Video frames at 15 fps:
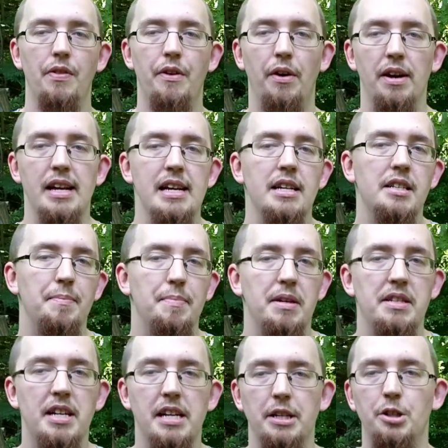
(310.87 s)
there is a
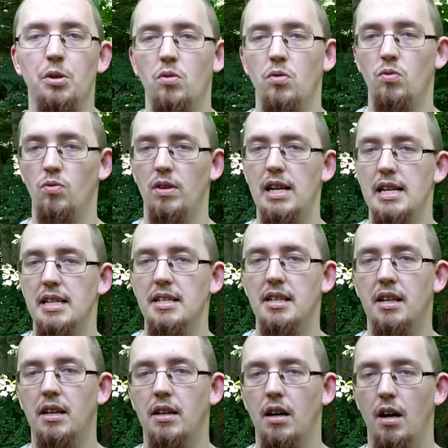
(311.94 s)
potential
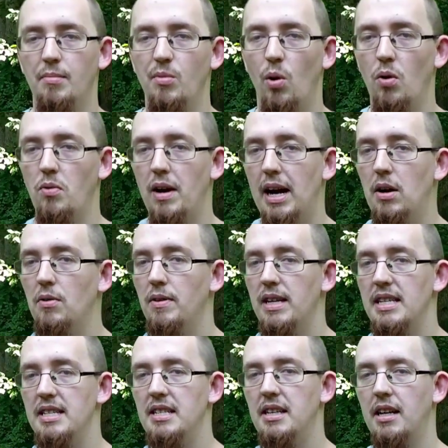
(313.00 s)
risk, a more rare
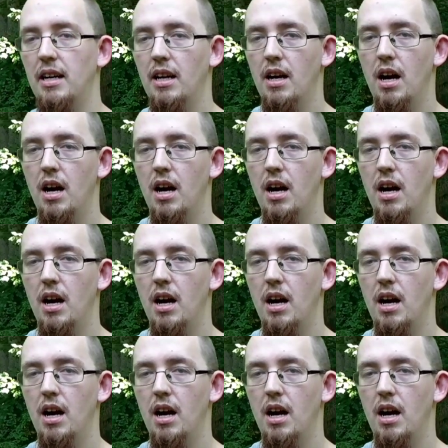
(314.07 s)
risk,